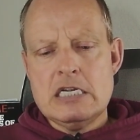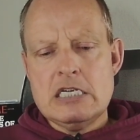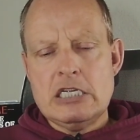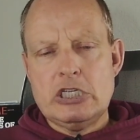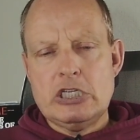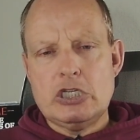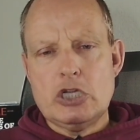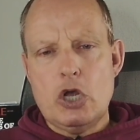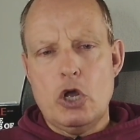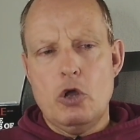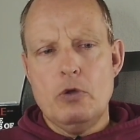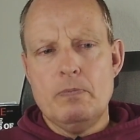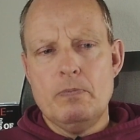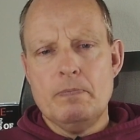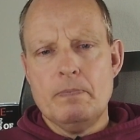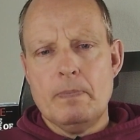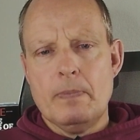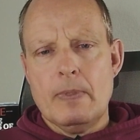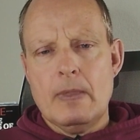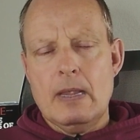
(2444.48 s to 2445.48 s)
So
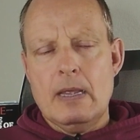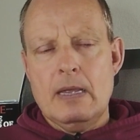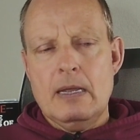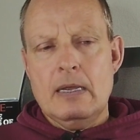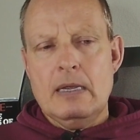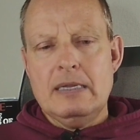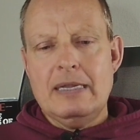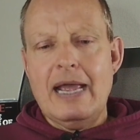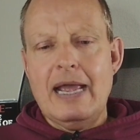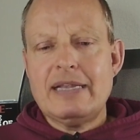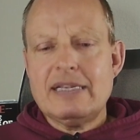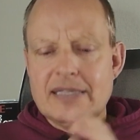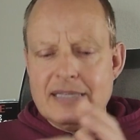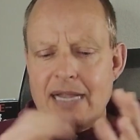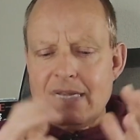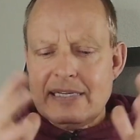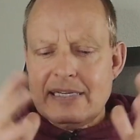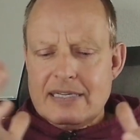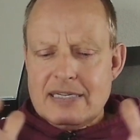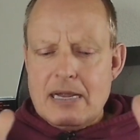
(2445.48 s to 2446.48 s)

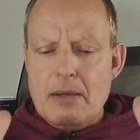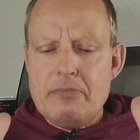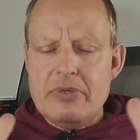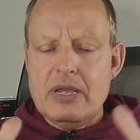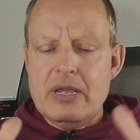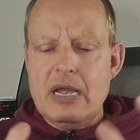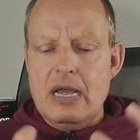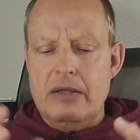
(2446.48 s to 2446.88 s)
that's something